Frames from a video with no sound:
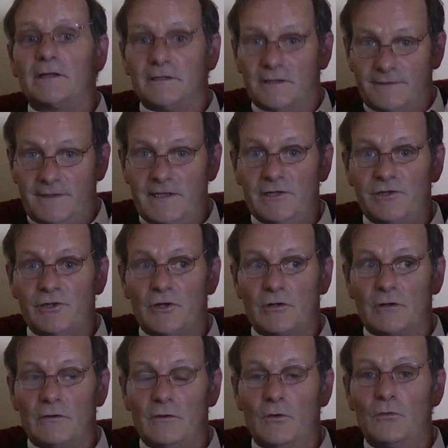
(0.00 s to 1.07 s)
And the
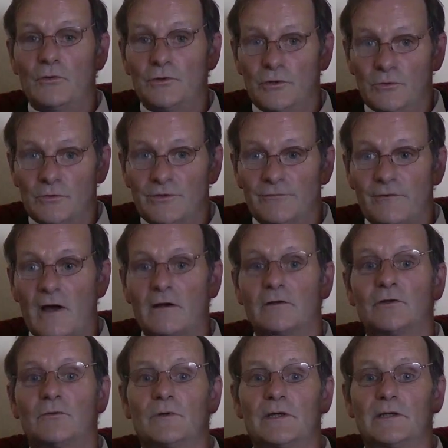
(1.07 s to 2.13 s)
Taoiseach, who knew the
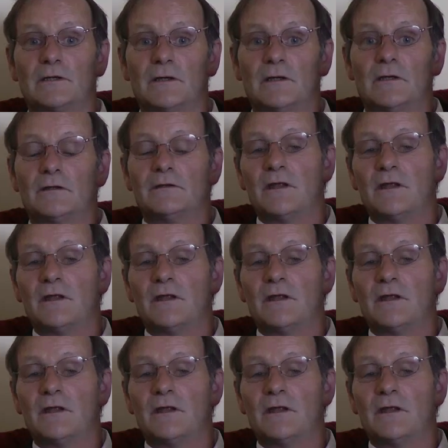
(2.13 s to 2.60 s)
wrongdoing,